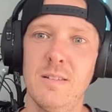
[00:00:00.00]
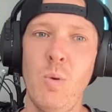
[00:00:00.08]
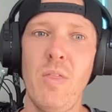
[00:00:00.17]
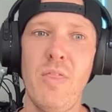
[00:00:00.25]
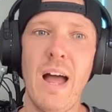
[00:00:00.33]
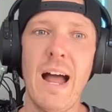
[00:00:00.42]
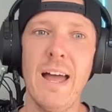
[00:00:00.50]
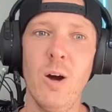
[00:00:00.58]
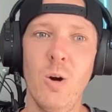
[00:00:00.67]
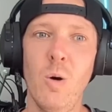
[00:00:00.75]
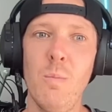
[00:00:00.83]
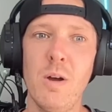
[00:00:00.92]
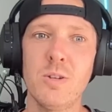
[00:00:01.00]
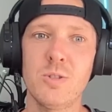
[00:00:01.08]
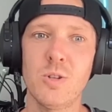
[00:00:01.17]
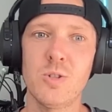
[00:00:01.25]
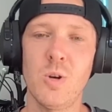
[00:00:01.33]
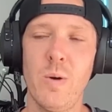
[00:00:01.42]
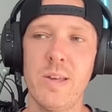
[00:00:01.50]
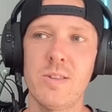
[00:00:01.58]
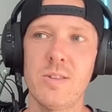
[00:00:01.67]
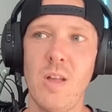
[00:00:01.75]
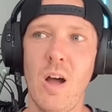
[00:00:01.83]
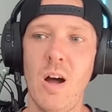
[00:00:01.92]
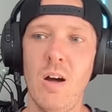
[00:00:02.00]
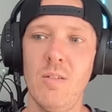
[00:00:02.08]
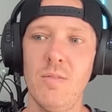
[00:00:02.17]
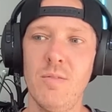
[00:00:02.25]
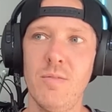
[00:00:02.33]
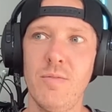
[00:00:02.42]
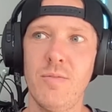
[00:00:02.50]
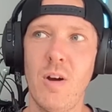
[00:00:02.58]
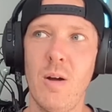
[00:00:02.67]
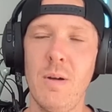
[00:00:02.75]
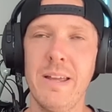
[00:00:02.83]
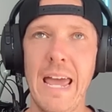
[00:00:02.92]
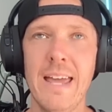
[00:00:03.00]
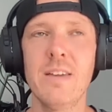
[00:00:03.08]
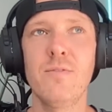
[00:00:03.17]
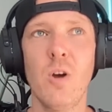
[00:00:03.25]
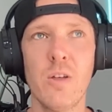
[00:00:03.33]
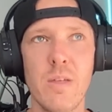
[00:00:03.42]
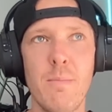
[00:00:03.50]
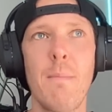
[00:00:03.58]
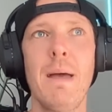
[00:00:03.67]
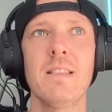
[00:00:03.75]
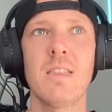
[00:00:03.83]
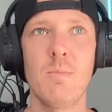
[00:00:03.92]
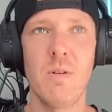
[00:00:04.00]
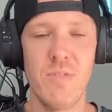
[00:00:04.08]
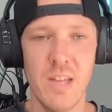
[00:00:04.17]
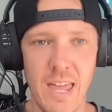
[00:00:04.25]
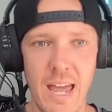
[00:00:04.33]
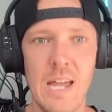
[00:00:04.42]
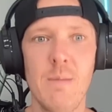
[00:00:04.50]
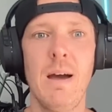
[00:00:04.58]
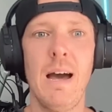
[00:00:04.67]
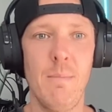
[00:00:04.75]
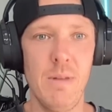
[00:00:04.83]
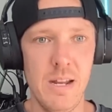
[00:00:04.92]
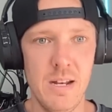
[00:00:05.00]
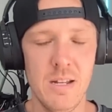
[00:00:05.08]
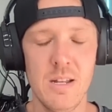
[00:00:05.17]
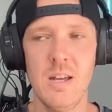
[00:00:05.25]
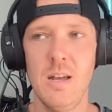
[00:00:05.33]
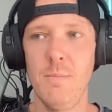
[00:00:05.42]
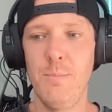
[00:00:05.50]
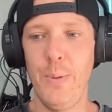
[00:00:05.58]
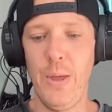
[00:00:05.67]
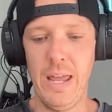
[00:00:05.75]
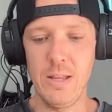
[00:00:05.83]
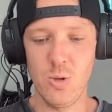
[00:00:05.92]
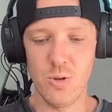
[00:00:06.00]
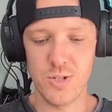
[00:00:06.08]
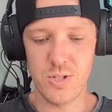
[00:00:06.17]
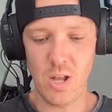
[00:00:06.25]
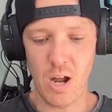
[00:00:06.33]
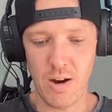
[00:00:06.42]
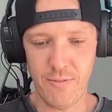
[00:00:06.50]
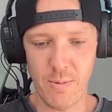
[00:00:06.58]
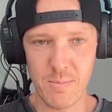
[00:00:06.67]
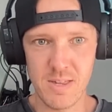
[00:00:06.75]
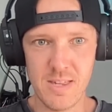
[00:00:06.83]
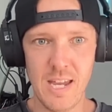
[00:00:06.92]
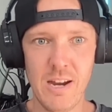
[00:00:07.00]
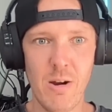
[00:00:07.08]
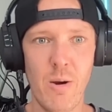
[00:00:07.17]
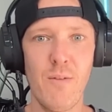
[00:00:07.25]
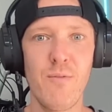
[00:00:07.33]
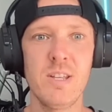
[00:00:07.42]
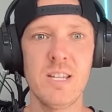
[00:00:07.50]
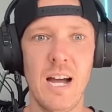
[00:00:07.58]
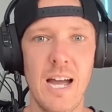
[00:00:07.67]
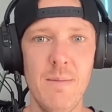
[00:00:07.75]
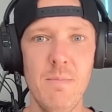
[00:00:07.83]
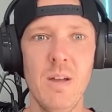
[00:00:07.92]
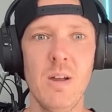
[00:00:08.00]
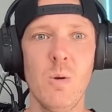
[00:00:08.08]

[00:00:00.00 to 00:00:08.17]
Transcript: With that, it almost does always start from... Yeah, you've got the momentum of the game happening, but it does start from zero every time.